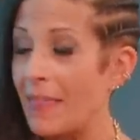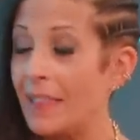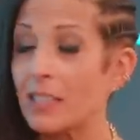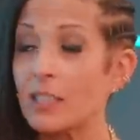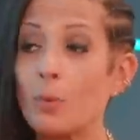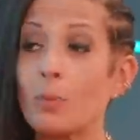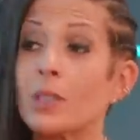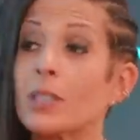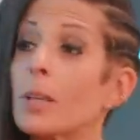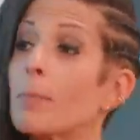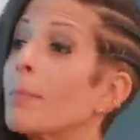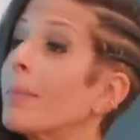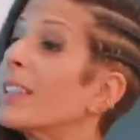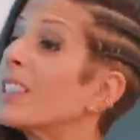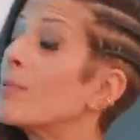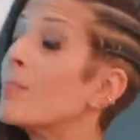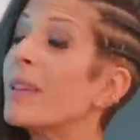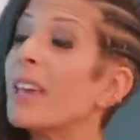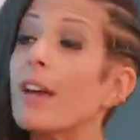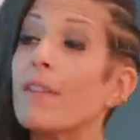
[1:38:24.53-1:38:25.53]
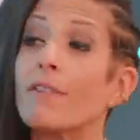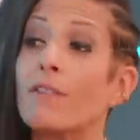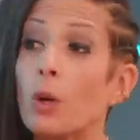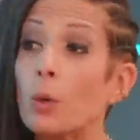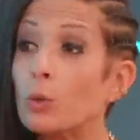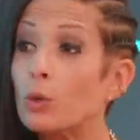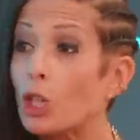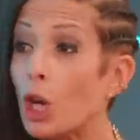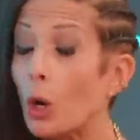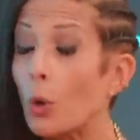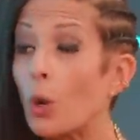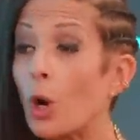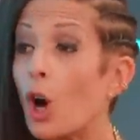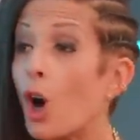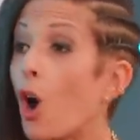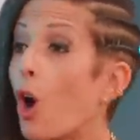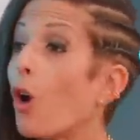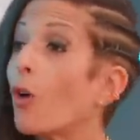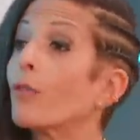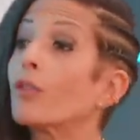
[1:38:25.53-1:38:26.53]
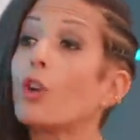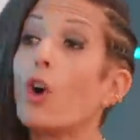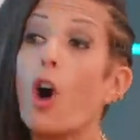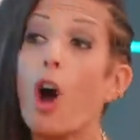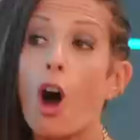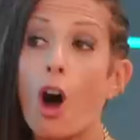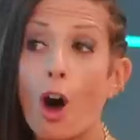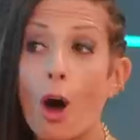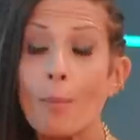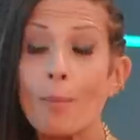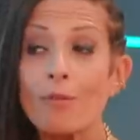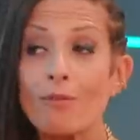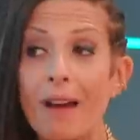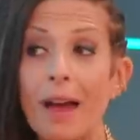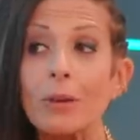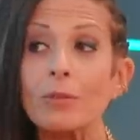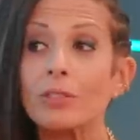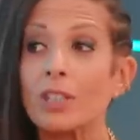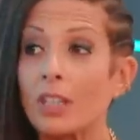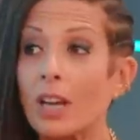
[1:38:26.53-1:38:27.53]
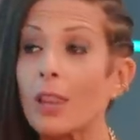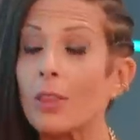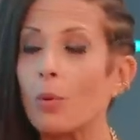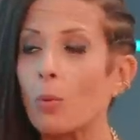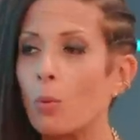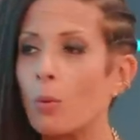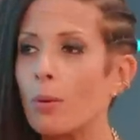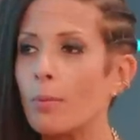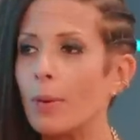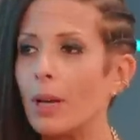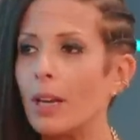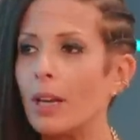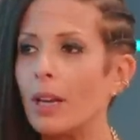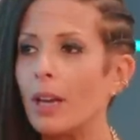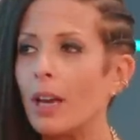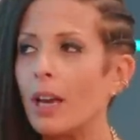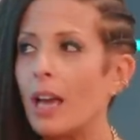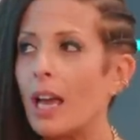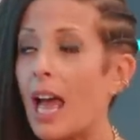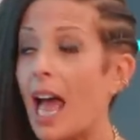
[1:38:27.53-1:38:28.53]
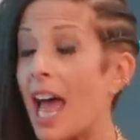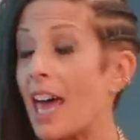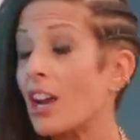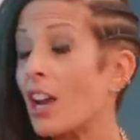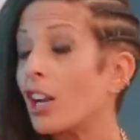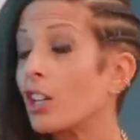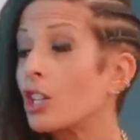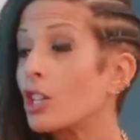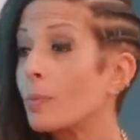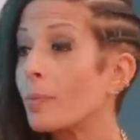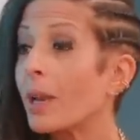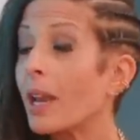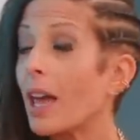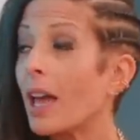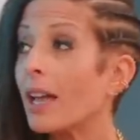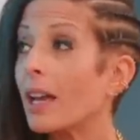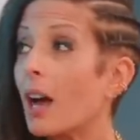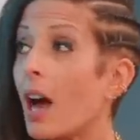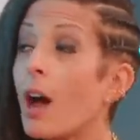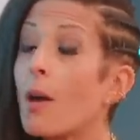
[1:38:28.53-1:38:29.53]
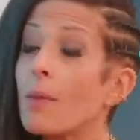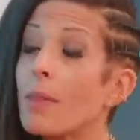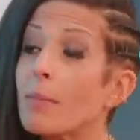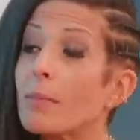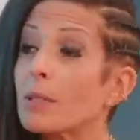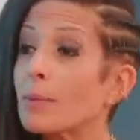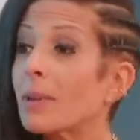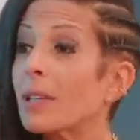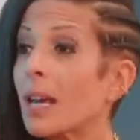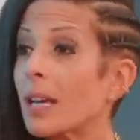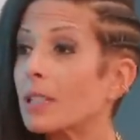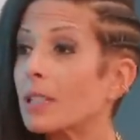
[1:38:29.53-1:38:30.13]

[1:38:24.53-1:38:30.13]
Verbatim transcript: and then someone sends me a photo of your arm around another woman. And I'd just be like, oh, there must be an